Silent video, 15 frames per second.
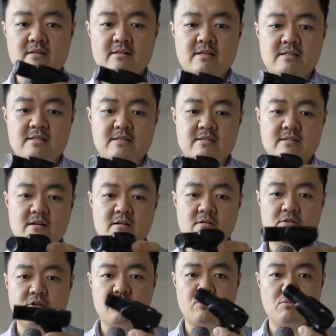This is their
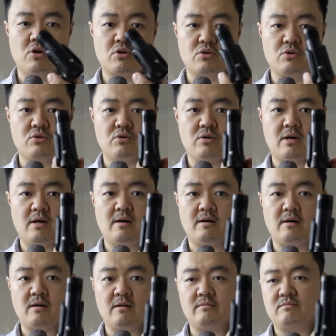new model,
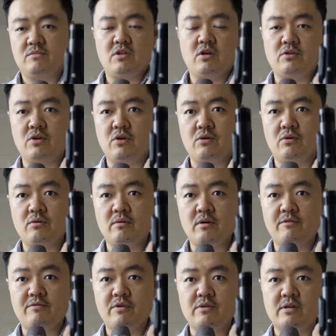uh, not new,
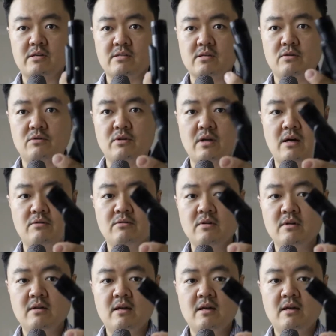a few years old now.